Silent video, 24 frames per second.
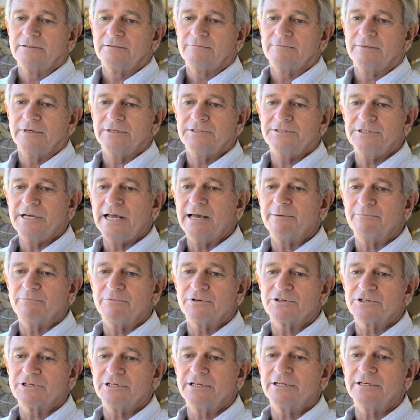my jammed
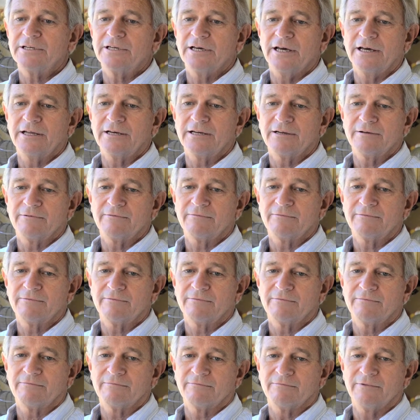machine gun and
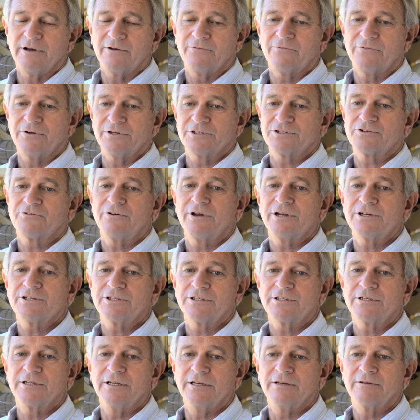my
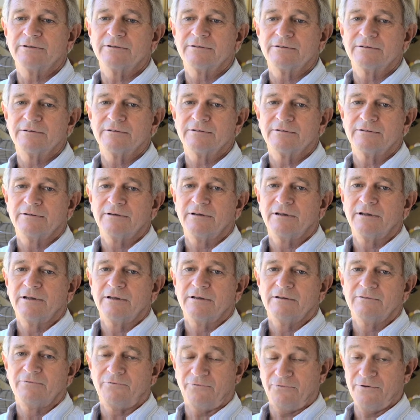frustration and
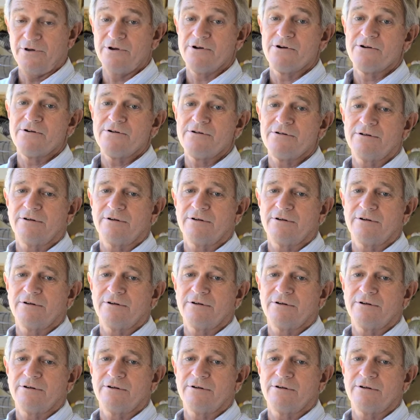fear.